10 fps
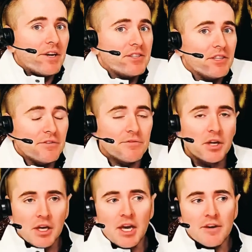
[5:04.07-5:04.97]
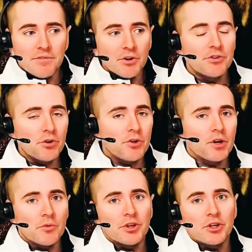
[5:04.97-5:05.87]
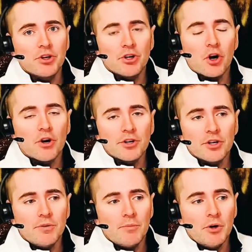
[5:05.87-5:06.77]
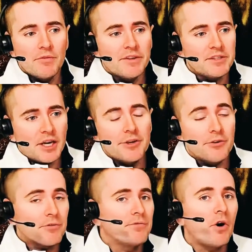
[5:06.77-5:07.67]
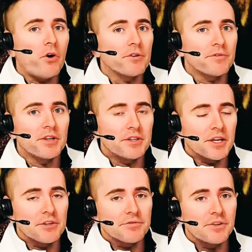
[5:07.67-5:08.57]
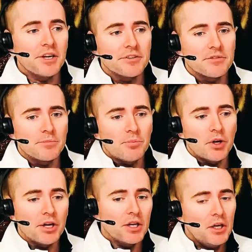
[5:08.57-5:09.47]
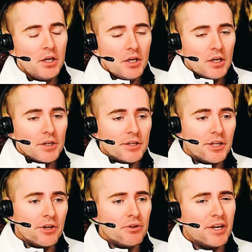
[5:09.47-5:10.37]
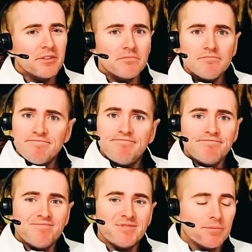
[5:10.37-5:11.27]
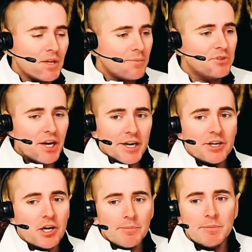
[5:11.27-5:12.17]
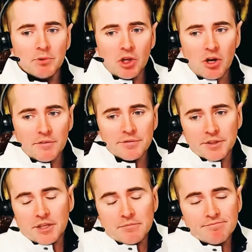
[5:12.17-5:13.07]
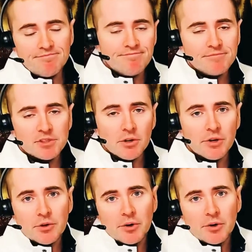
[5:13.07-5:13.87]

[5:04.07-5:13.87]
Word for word: and if if you're doing it with a good heart and a good motive, it's not your fault if they take offense. But, you know, like, sometimes you got to cut people off. And then, so anyway,